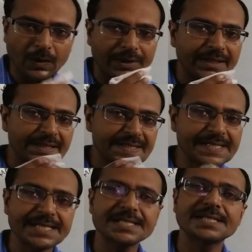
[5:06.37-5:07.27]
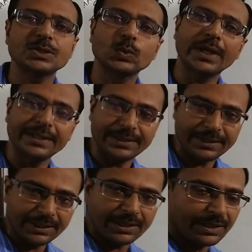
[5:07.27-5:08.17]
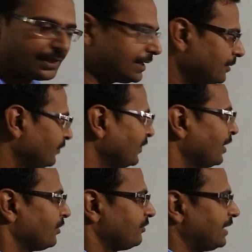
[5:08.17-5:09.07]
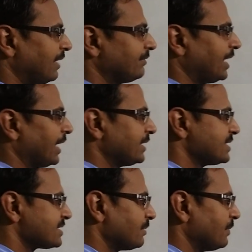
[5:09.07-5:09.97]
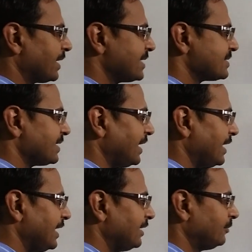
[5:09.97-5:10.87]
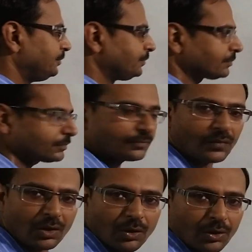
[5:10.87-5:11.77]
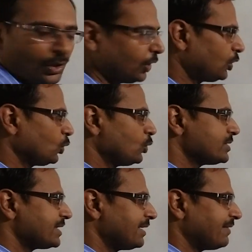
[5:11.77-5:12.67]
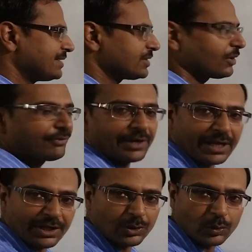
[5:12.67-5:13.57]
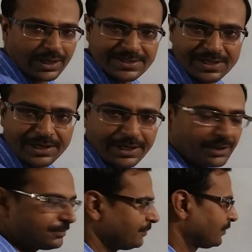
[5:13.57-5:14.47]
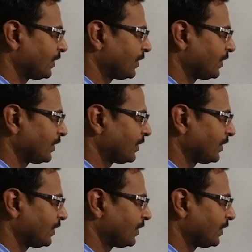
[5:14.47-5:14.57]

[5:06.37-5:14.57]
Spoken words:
Now in this case, 2, 9, 13 and 18, we have the highest number as 18. 2 is a divisor of 18, 2 9s are 18.